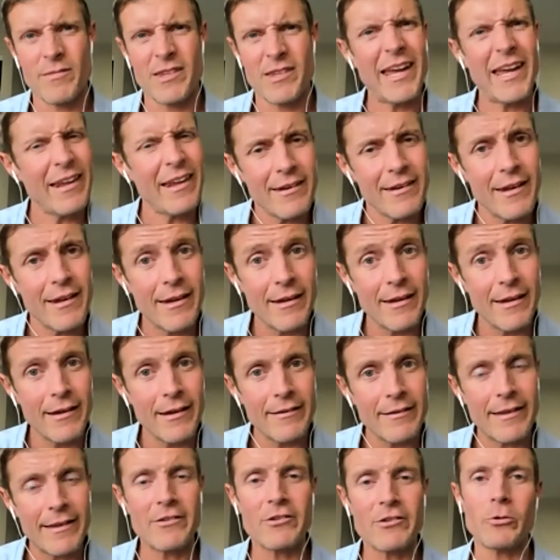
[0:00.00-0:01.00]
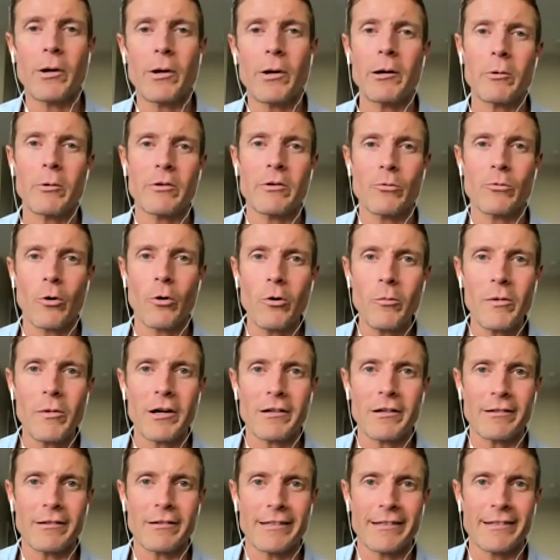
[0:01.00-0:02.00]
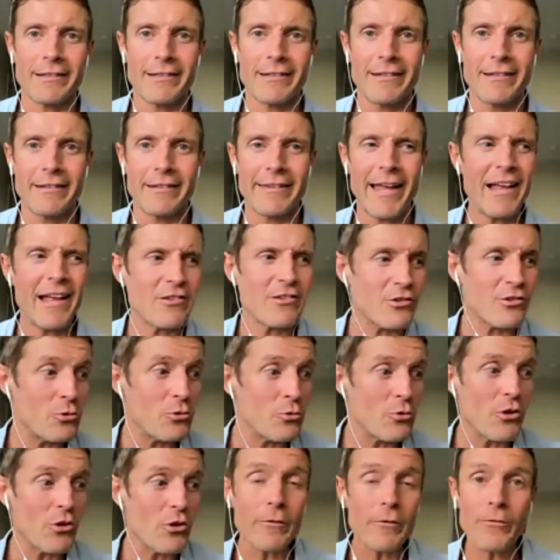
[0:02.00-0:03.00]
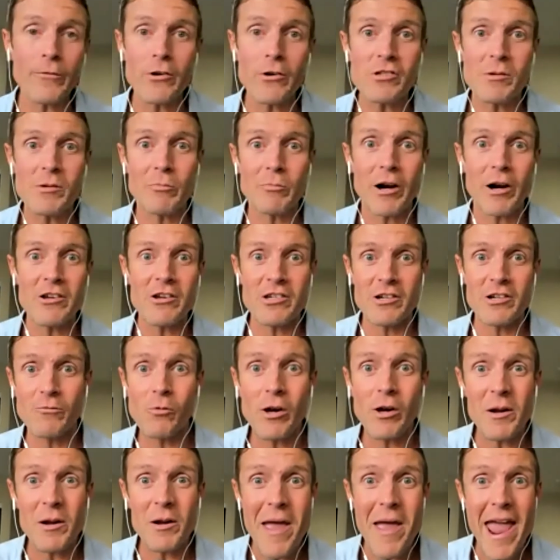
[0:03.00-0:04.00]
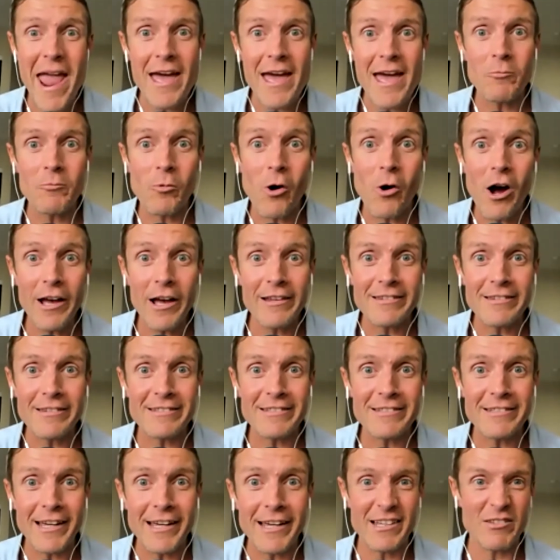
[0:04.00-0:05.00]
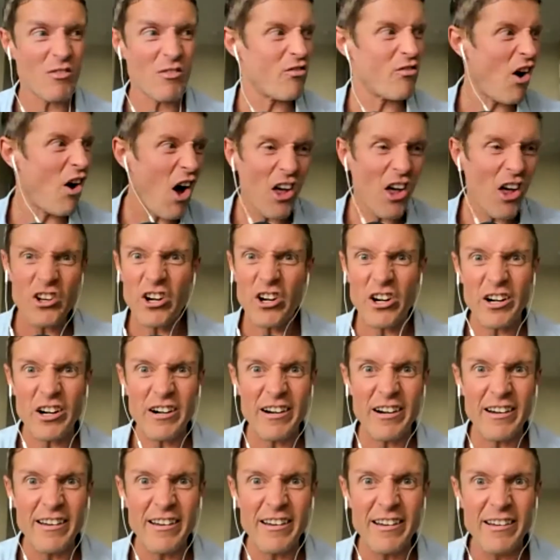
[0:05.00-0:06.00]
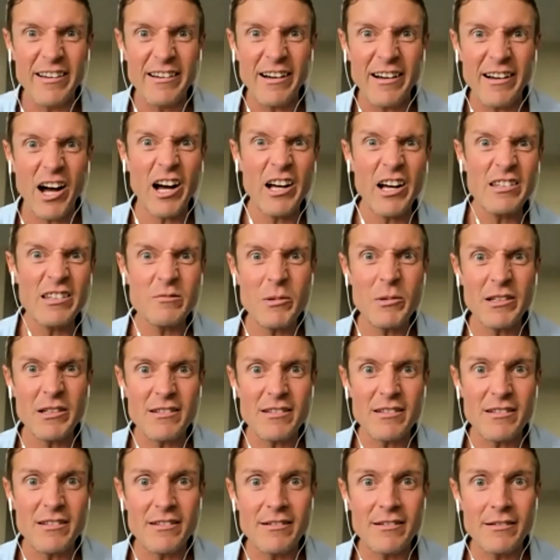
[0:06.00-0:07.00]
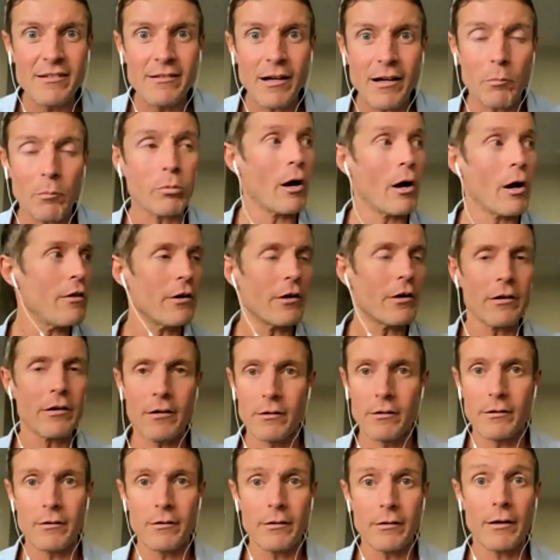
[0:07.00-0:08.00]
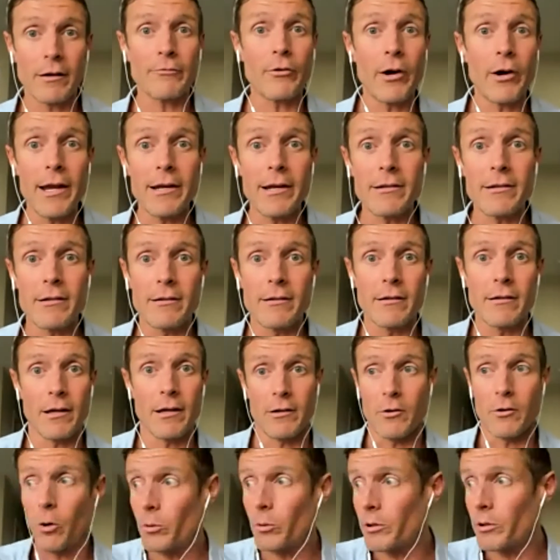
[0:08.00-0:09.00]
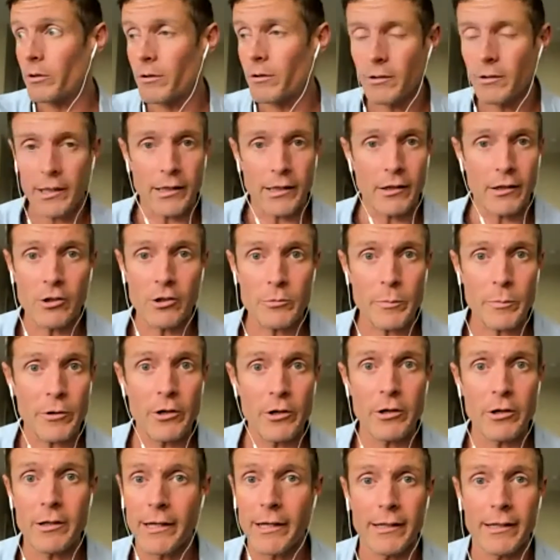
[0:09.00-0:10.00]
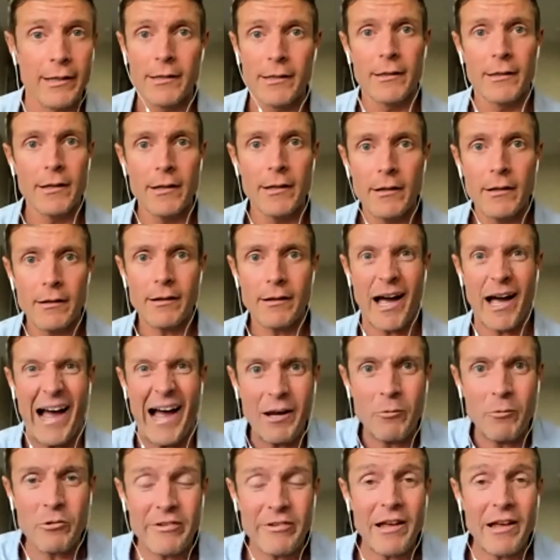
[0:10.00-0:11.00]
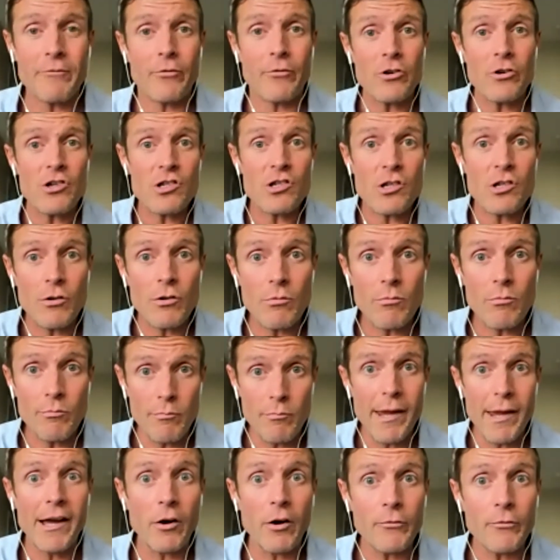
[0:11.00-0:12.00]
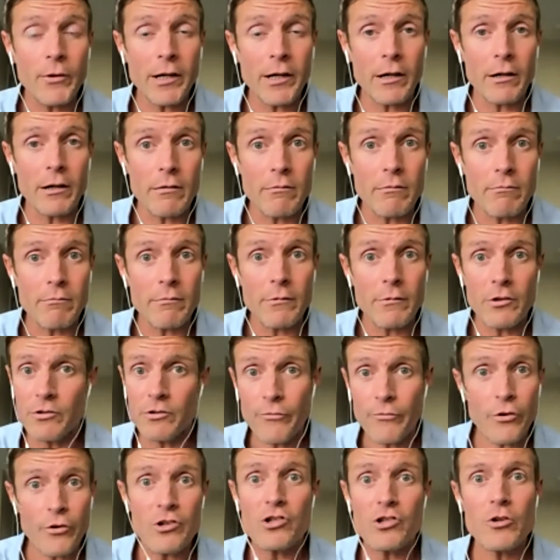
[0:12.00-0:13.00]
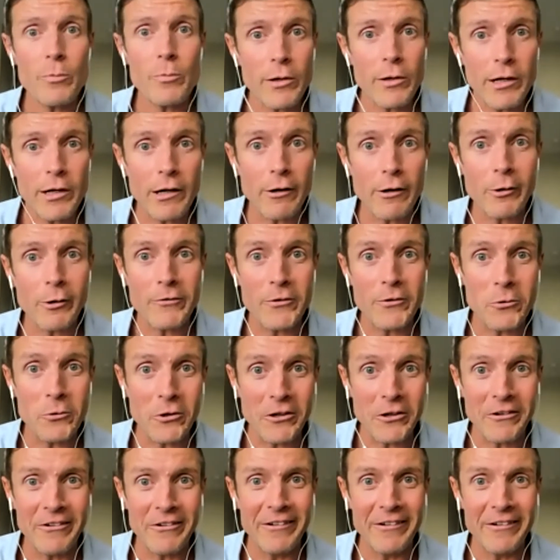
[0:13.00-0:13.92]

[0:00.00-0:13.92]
Yet that's who I was role modeling. That's who their first impression of what a man was: a father, a husband, a brother, a friend, an owner, like an entrepreneur. Like I was that first male figure, their first superhero, if you will.